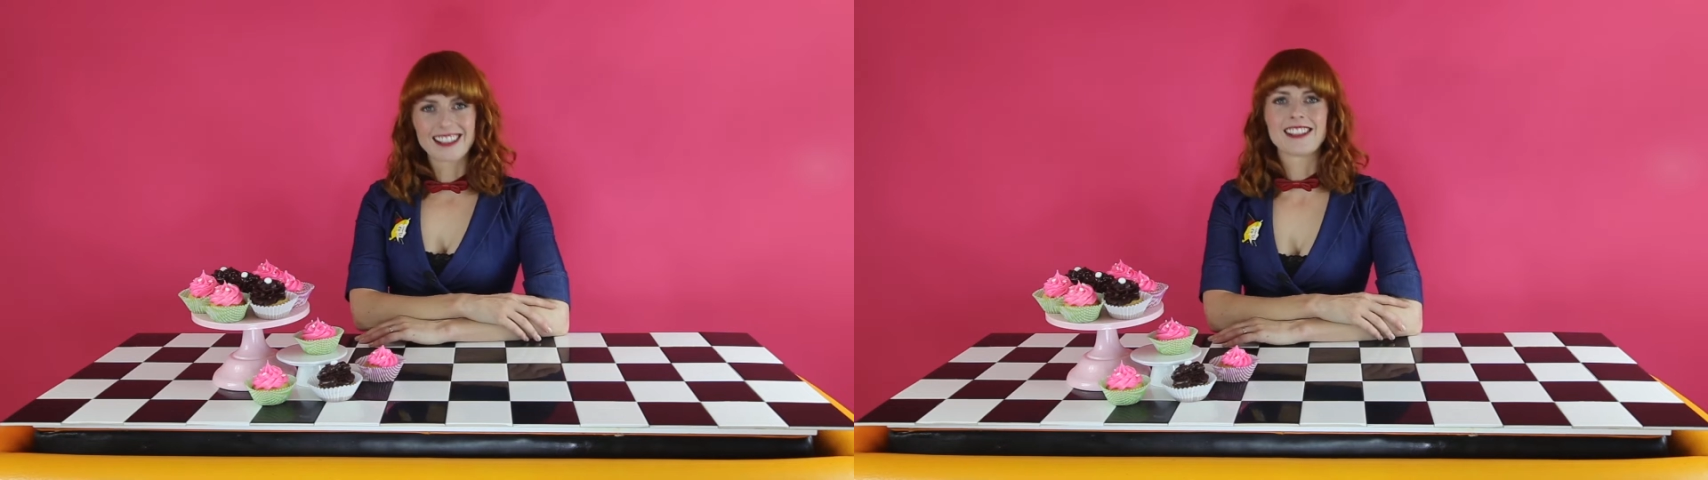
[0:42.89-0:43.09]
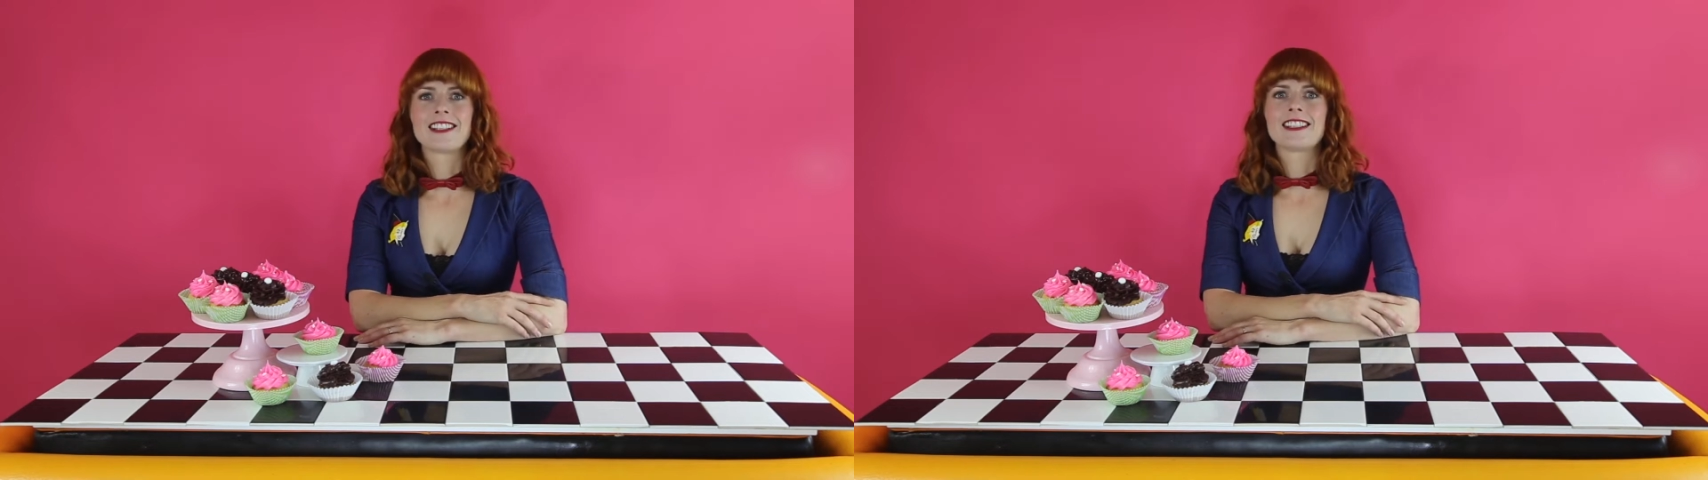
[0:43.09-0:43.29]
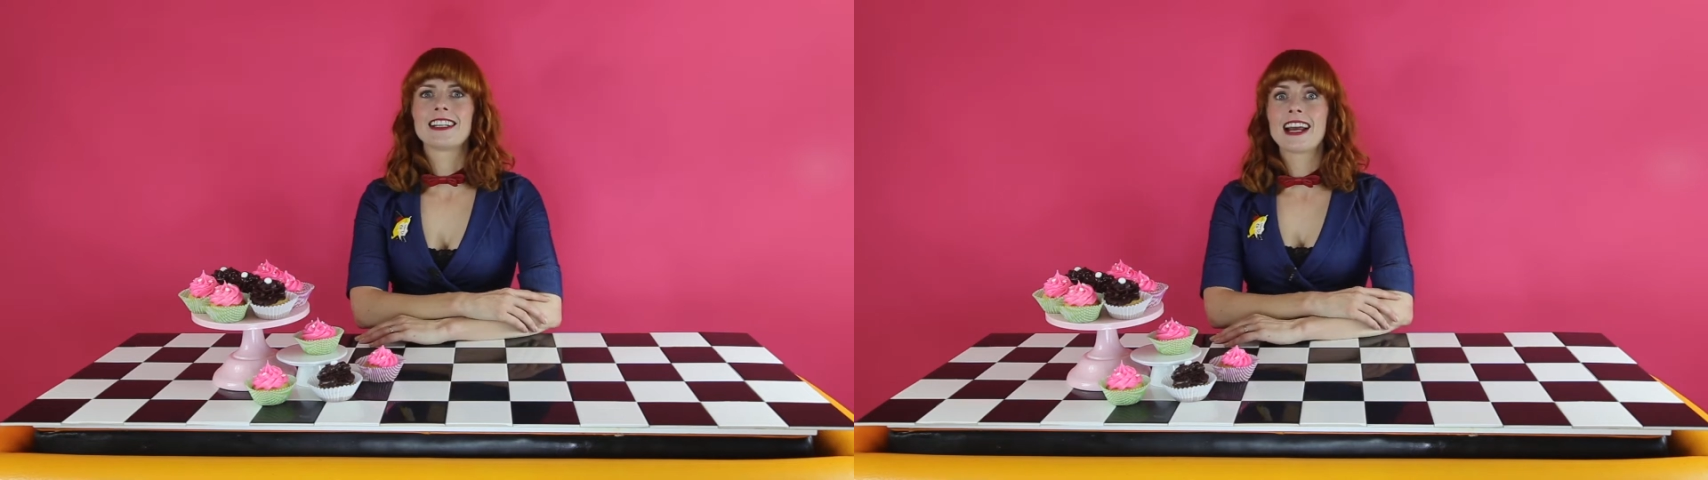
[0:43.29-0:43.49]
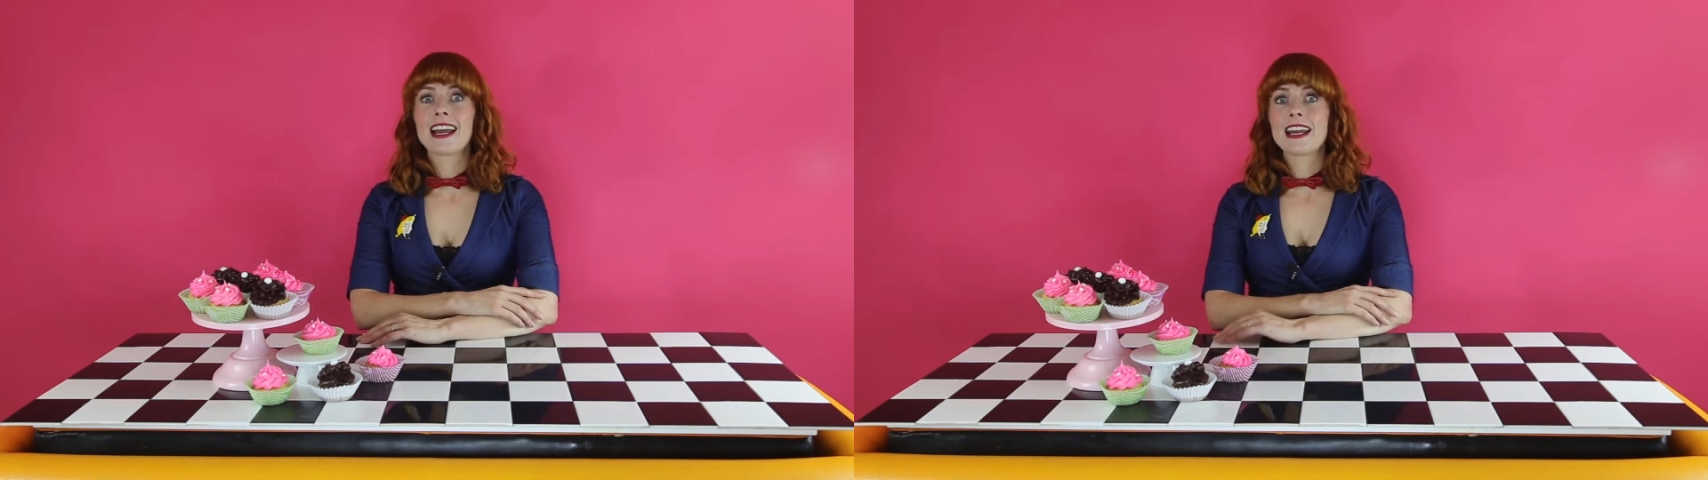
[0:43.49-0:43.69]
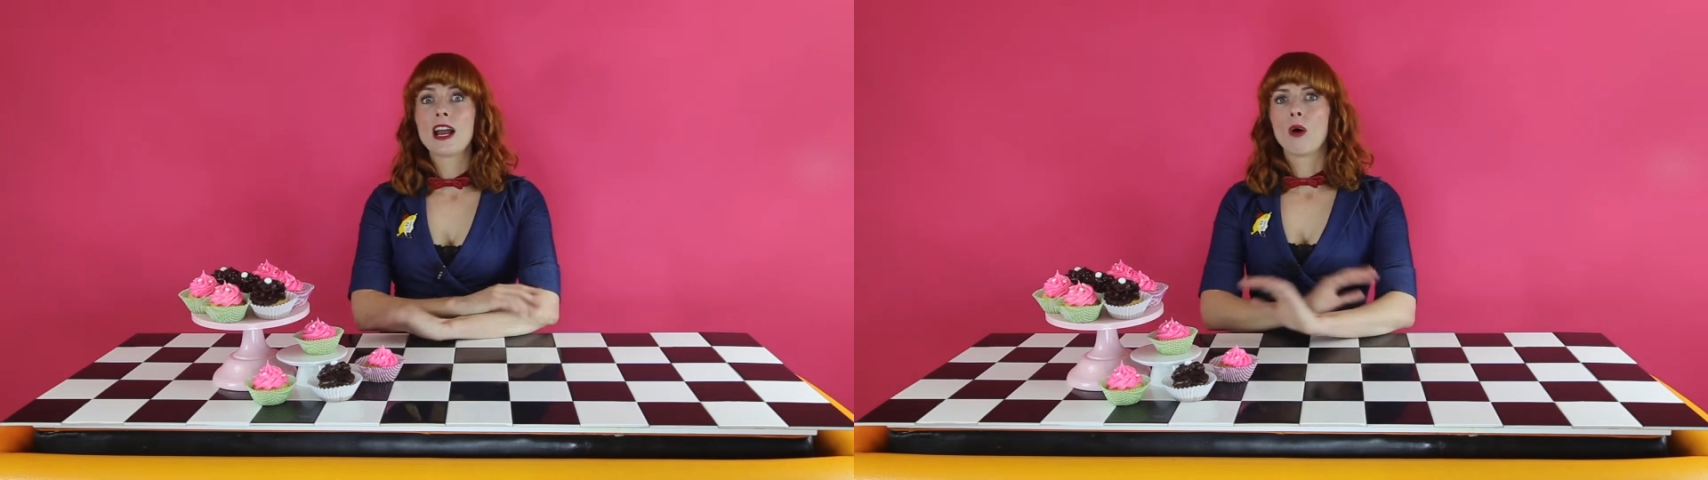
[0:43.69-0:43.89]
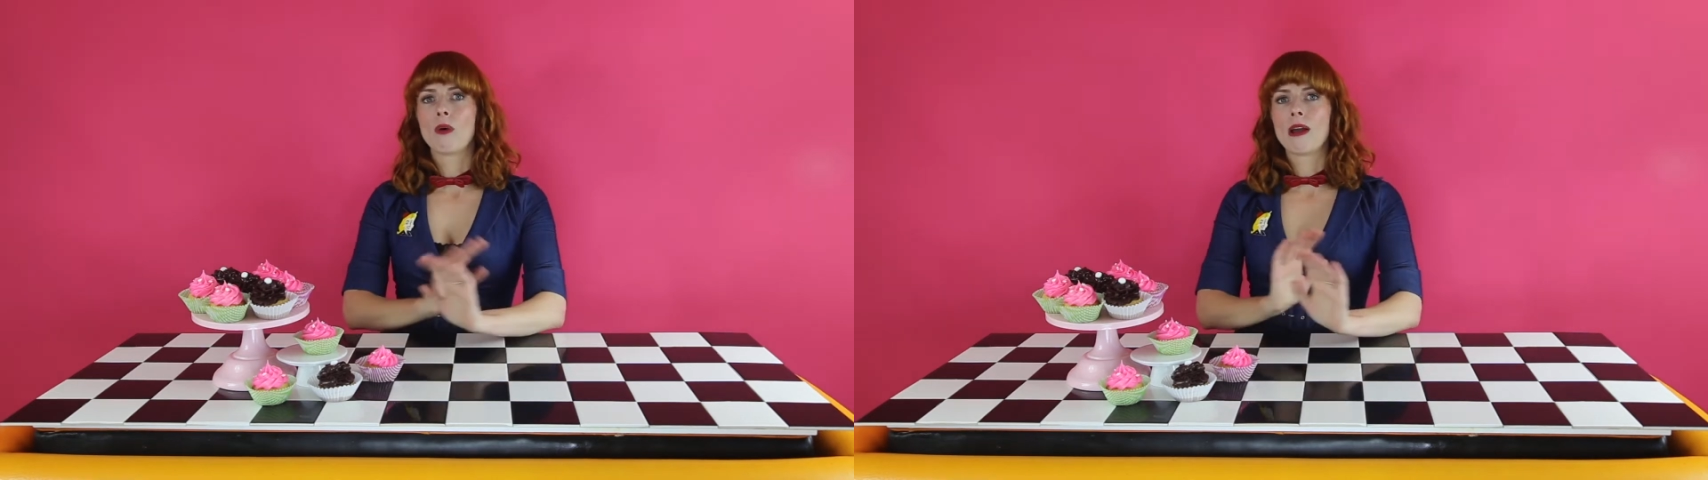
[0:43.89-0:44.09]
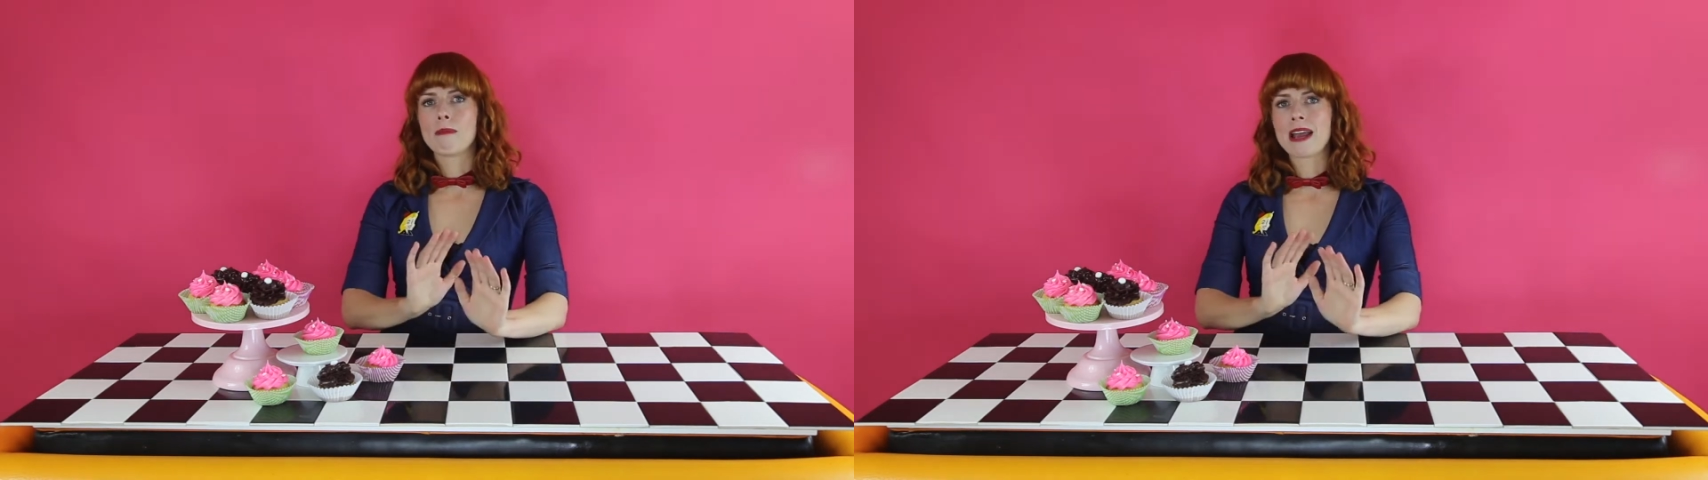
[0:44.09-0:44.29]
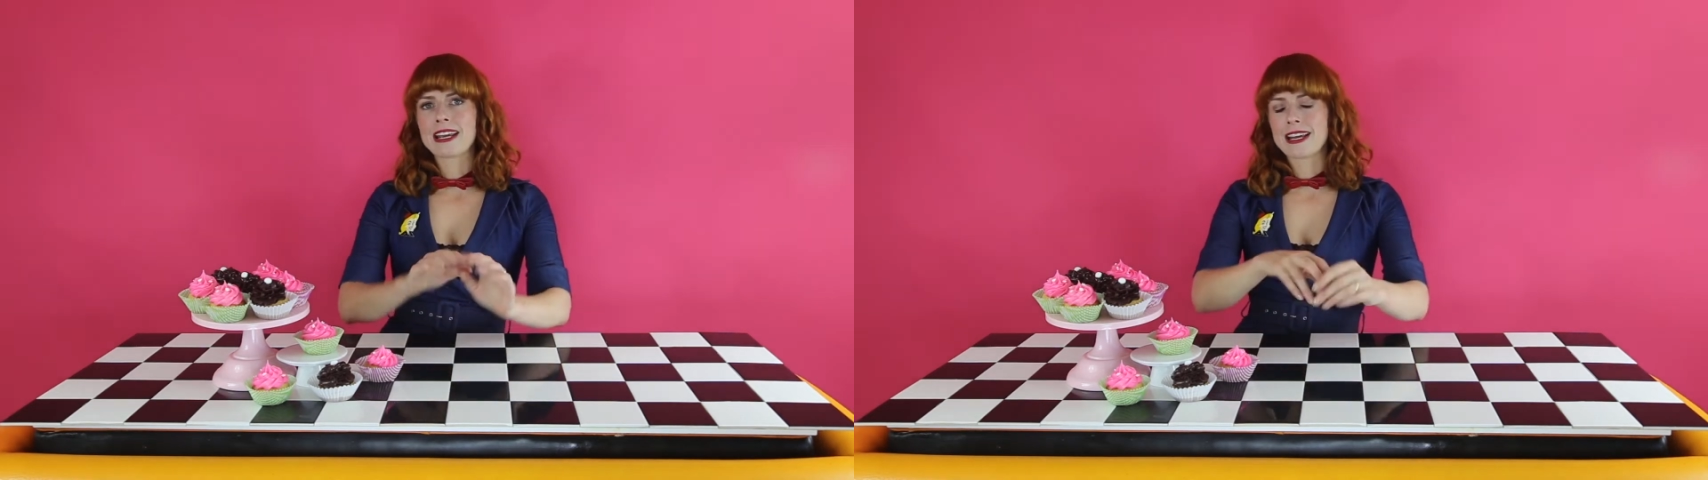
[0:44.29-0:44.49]
because today we're
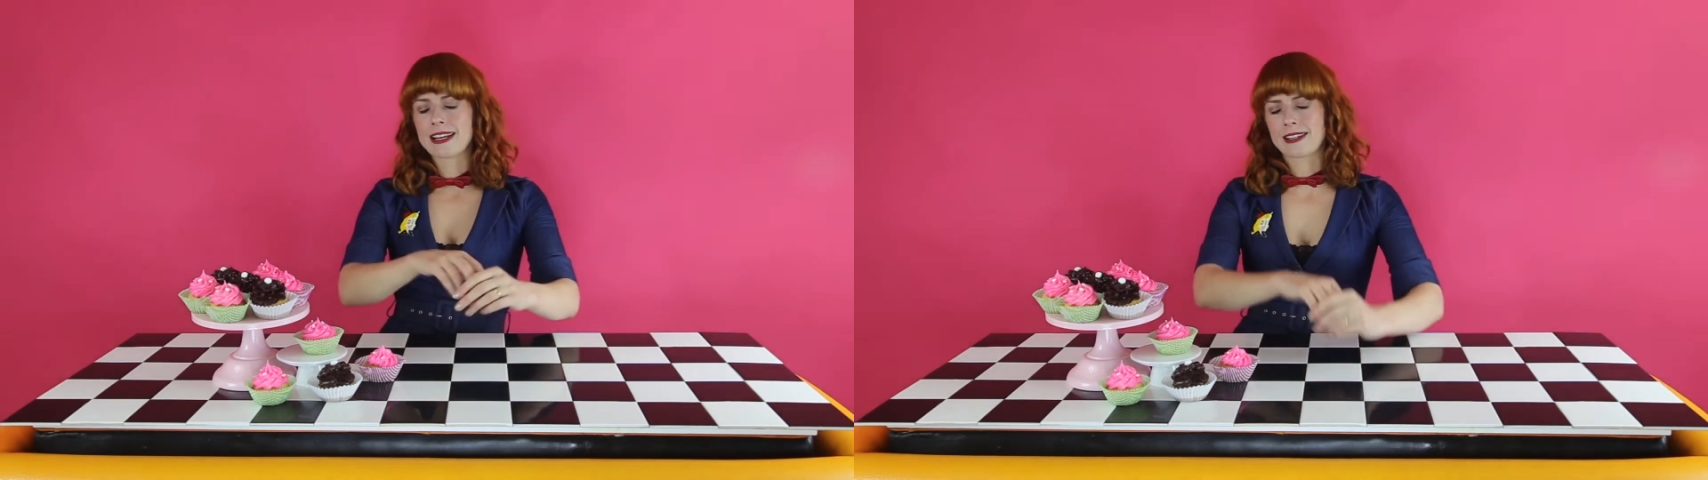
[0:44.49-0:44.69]
making